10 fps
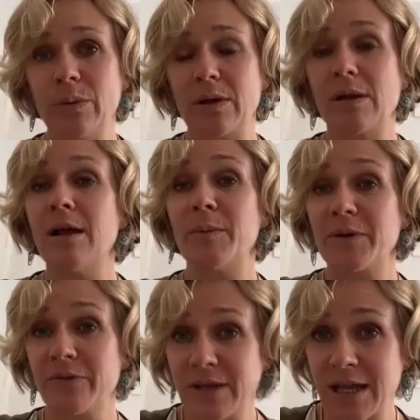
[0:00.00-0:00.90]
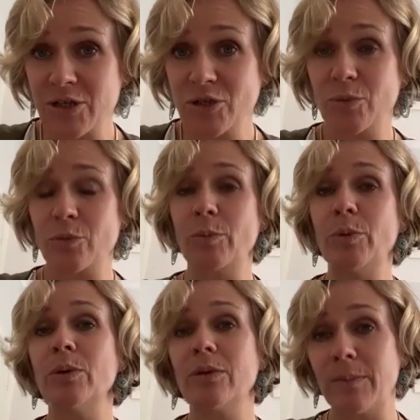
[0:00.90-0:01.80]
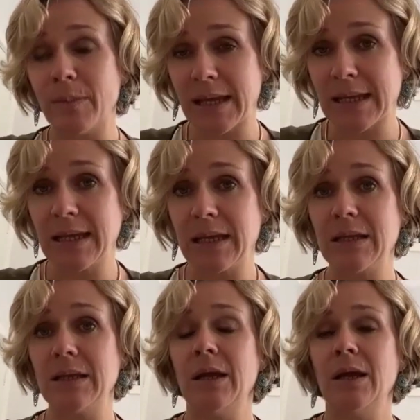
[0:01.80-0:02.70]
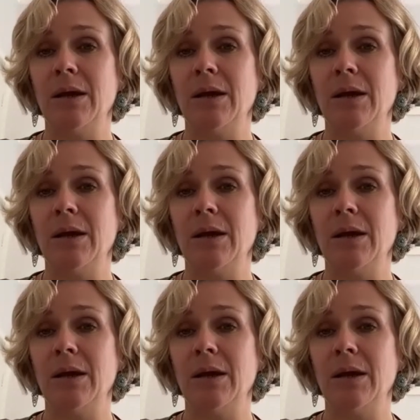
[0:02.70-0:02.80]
the Climate of the Nation report that Matt Keane